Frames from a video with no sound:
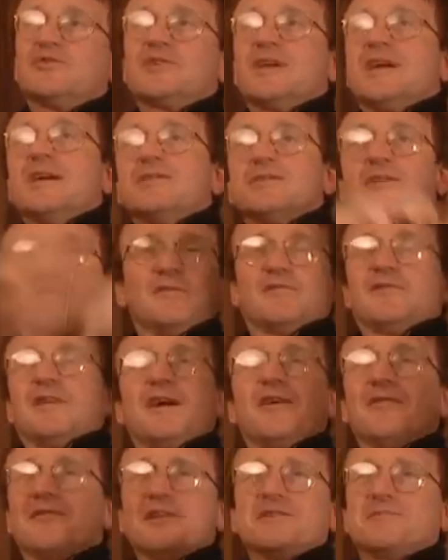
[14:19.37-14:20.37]
change in the
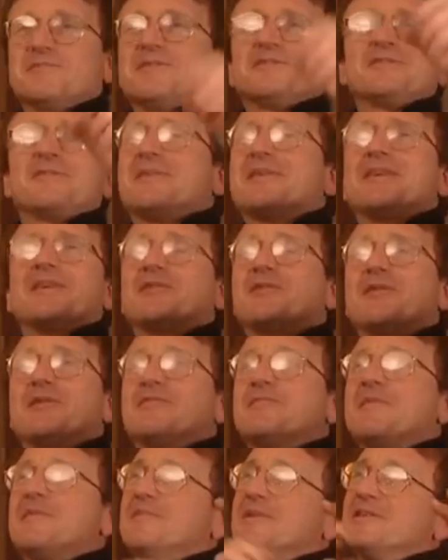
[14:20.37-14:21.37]
flower arrangement. So I can't quite
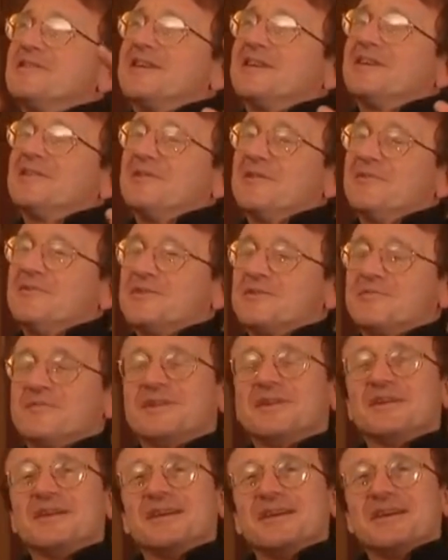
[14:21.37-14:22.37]
remember exactly what it was,
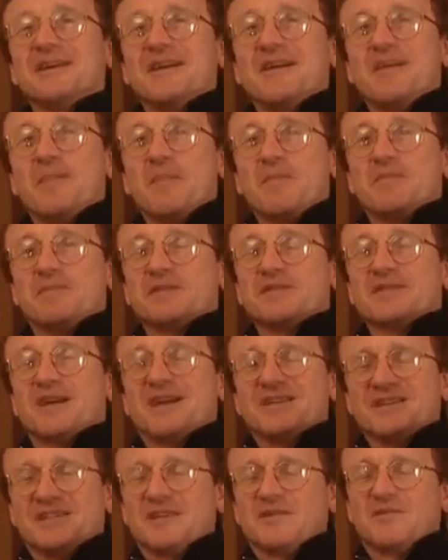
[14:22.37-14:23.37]
but
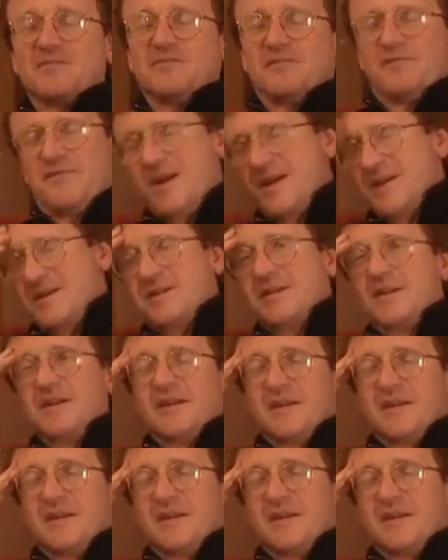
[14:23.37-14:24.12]
I said, "Fred,